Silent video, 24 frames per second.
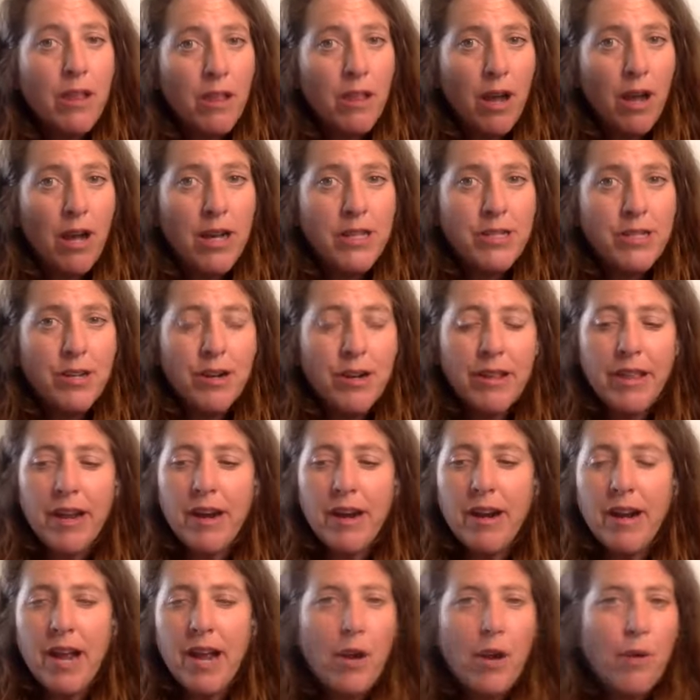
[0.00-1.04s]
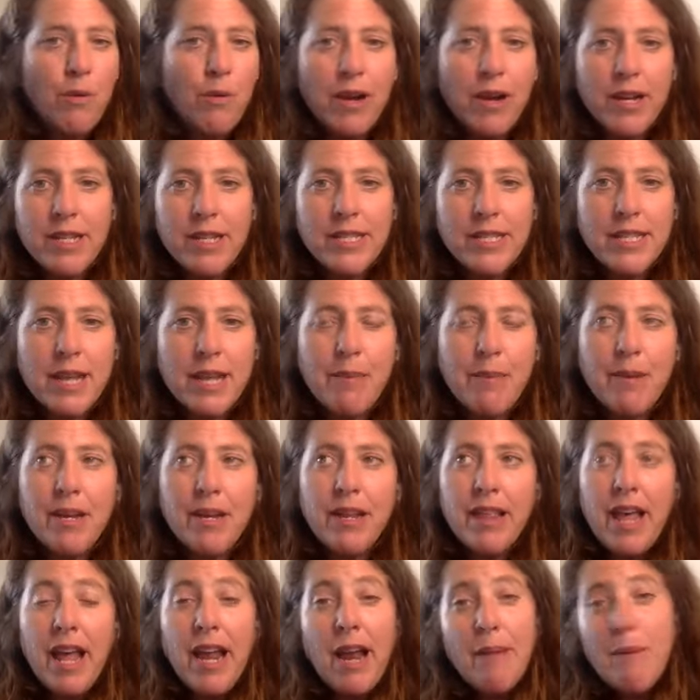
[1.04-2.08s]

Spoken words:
the laws are there, and I don't want to step into that.